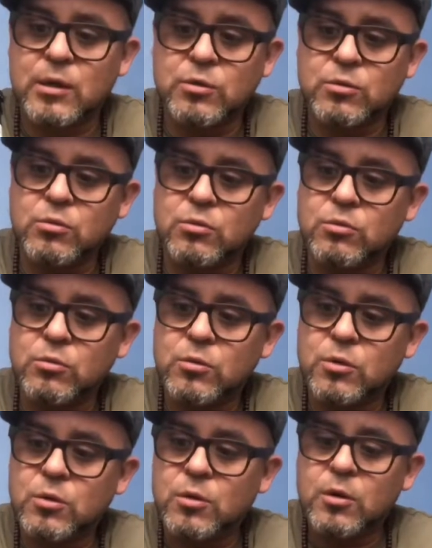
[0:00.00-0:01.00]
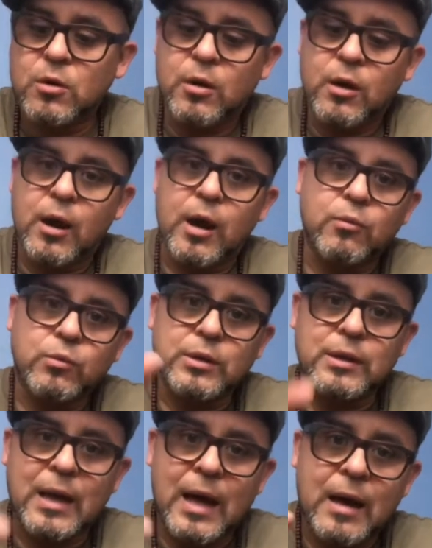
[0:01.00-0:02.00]
you, I would
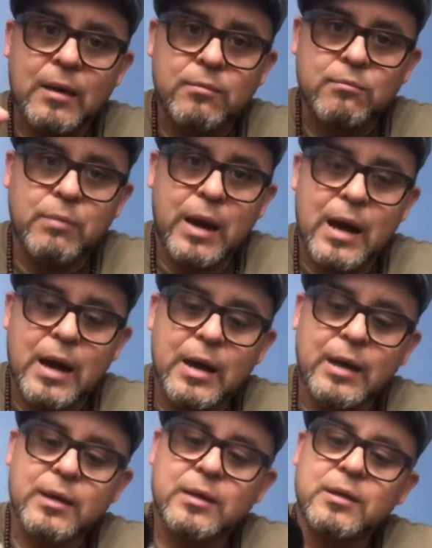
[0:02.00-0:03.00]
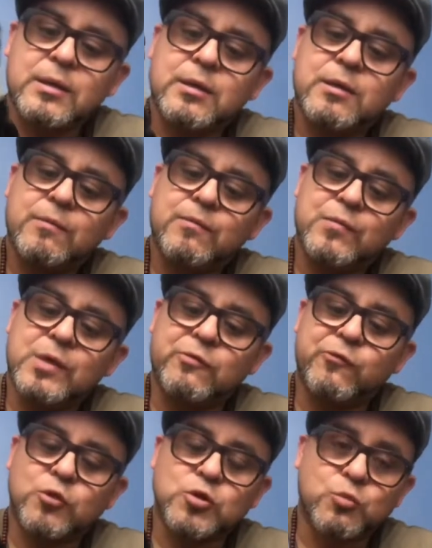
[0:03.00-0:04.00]
not buy this
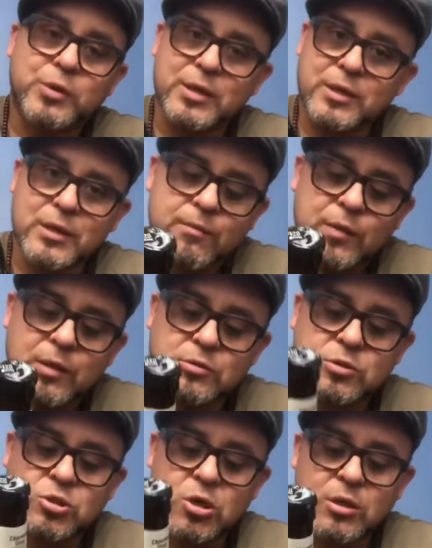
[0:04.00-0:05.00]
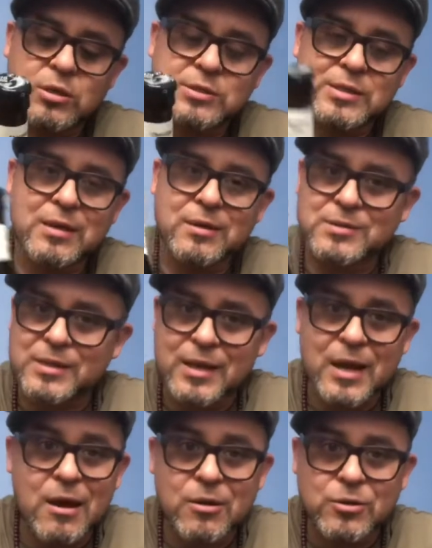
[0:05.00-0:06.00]
420 again. It was a chocolate stout. I was like,
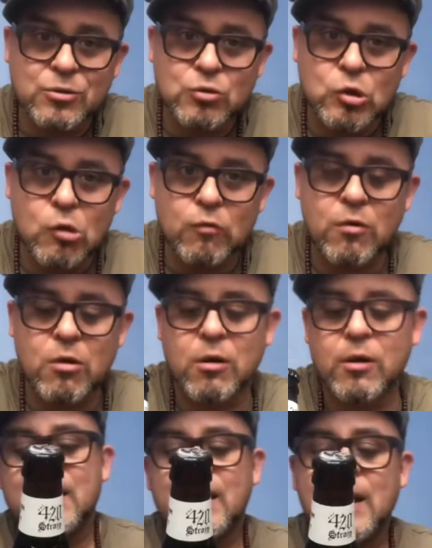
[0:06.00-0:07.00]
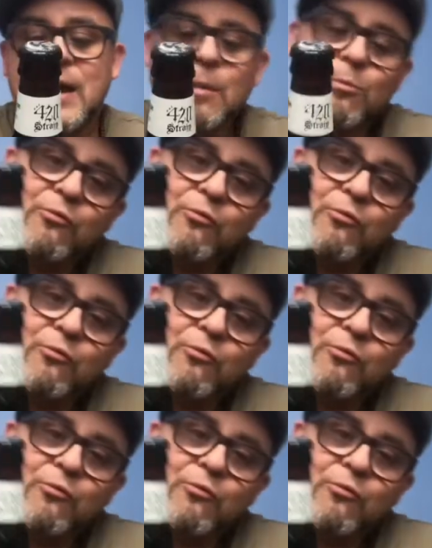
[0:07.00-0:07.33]
how can you go wrong? Hemp